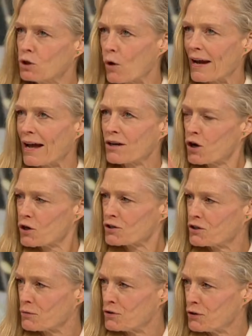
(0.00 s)
"Gloria, girls
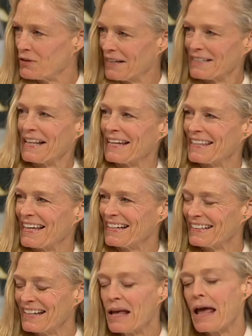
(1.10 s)
don't do things like
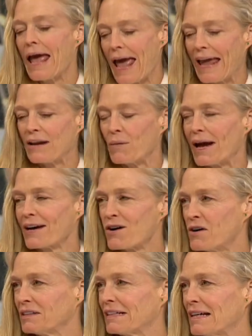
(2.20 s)
that." Anyway, I
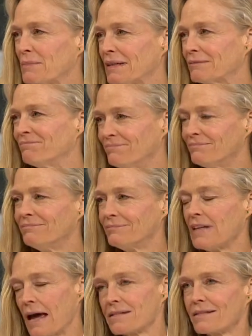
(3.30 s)
called him and.
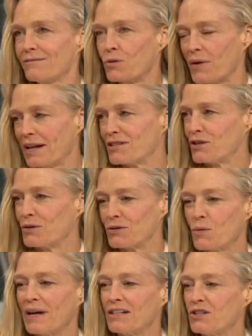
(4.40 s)
Yes. Oh, and that's when you
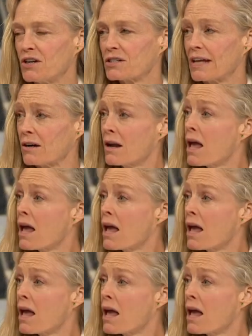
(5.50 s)
invited 22 years later.